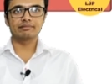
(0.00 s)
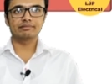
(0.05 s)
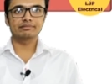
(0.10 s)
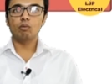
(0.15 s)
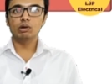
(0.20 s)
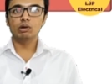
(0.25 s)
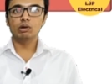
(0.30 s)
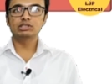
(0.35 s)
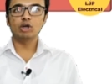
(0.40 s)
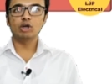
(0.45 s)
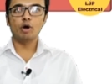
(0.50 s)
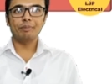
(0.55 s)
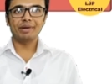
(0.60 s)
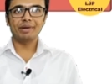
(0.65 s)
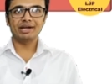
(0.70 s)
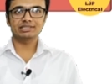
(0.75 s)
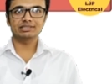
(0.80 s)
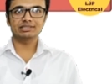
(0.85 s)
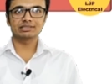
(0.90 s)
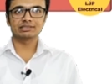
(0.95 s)
All the
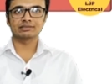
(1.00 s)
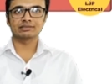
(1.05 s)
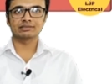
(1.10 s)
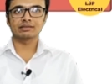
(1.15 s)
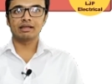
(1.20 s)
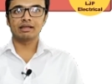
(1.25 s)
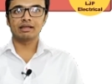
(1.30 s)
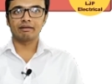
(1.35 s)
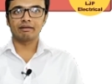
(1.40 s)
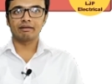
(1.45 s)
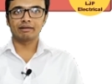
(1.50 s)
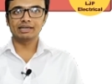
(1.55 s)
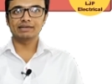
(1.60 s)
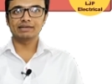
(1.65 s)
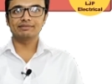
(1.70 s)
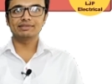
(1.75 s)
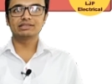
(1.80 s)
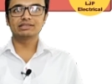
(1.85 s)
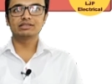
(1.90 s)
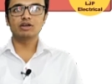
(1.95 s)
operation connected
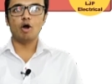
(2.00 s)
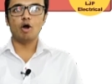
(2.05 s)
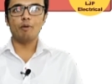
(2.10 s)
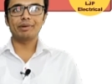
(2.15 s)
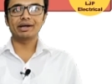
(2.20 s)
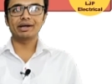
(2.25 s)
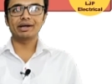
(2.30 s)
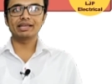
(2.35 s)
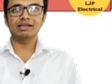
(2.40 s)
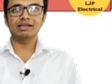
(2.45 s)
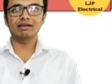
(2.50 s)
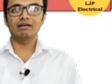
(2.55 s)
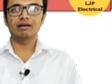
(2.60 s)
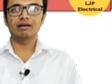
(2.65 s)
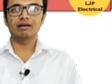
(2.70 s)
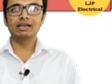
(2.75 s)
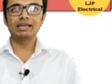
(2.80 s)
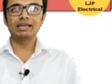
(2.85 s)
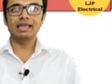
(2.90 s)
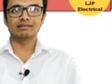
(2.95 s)
with the operating
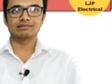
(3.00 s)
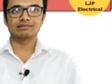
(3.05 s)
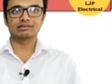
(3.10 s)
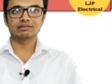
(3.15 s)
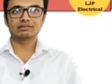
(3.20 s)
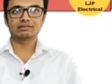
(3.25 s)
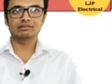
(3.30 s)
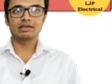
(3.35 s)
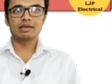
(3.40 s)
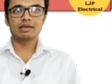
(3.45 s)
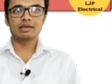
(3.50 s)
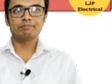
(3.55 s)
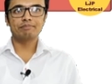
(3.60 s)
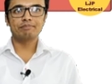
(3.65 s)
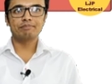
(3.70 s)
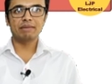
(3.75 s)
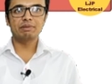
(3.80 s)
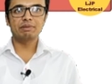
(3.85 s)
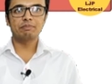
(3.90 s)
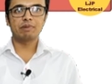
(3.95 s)
a lathe
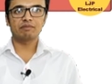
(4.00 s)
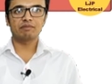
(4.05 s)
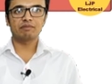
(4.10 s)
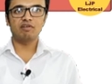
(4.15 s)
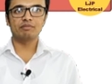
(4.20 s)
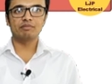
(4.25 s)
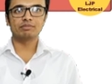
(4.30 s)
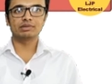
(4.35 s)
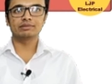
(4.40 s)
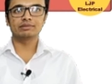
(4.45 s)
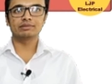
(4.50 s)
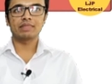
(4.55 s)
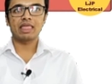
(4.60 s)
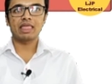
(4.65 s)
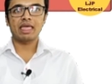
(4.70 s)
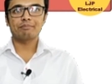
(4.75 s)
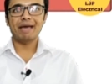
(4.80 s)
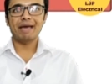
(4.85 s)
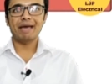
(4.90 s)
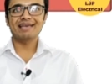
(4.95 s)
may be performed
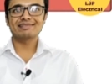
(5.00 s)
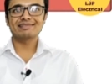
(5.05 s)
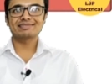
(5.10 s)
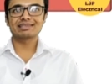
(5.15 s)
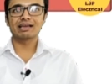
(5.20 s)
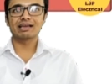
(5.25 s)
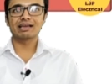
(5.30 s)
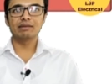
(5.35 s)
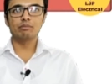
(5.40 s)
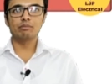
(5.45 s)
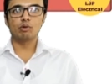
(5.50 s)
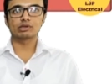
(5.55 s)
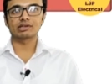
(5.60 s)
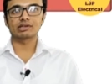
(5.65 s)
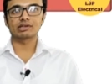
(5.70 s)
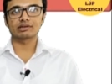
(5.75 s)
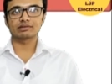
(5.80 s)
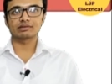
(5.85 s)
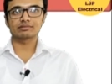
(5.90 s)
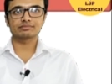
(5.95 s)
by a single
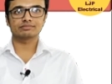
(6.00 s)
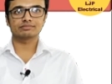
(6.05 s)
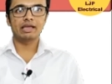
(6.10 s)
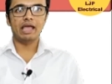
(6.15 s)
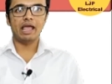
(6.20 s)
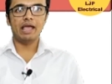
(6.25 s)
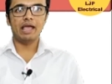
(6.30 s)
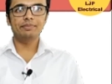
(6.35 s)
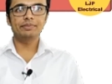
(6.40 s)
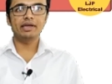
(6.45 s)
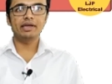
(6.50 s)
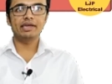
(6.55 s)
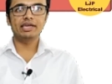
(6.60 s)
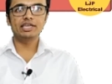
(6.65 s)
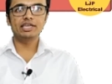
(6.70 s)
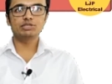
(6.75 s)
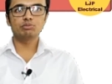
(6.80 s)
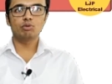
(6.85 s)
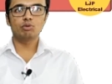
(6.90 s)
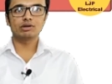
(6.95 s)
motor, and
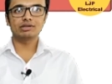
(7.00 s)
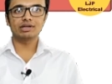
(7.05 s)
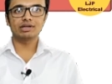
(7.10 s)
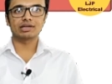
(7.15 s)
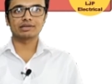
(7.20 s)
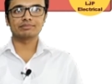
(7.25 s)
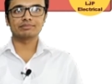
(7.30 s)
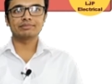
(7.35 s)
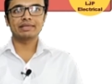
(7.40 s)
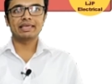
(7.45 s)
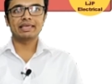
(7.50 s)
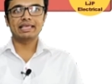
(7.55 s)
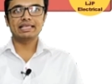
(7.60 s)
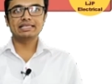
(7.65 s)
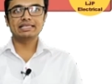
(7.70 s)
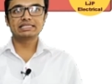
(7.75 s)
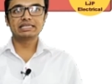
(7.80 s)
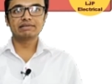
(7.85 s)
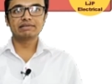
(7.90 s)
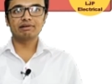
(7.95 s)
each motor is
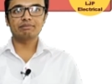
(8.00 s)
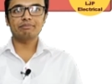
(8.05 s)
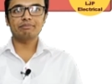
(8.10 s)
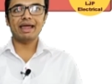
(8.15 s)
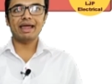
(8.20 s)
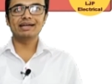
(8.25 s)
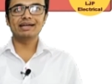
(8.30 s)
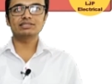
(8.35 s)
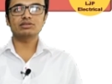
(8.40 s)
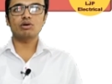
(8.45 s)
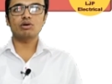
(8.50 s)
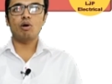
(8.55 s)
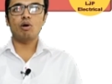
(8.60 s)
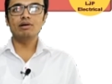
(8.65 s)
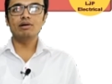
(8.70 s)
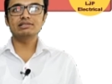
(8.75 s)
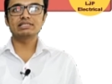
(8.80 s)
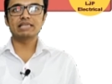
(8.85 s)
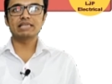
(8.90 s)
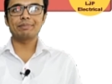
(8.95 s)
driven by its
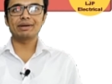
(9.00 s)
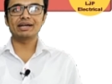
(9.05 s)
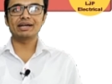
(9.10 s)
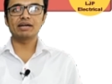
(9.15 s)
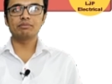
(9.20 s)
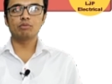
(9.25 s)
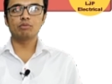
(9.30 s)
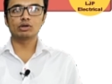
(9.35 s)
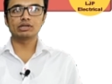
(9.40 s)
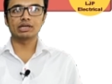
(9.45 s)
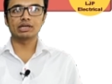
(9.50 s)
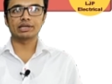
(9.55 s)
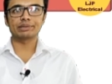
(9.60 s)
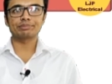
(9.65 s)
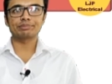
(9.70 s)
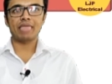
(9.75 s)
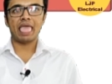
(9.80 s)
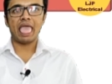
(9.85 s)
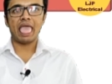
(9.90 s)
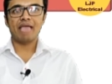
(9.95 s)
own separated
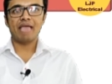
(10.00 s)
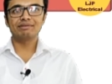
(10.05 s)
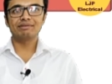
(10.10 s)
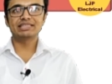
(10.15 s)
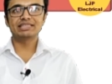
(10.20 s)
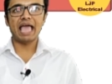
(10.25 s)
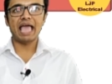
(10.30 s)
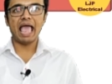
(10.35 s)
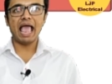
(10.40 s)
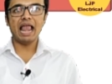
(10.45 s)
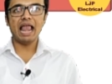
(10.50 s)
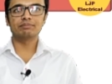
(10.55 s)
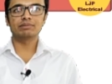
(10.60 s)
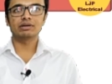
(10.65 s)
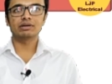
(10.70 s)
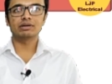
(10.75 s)
motor with the help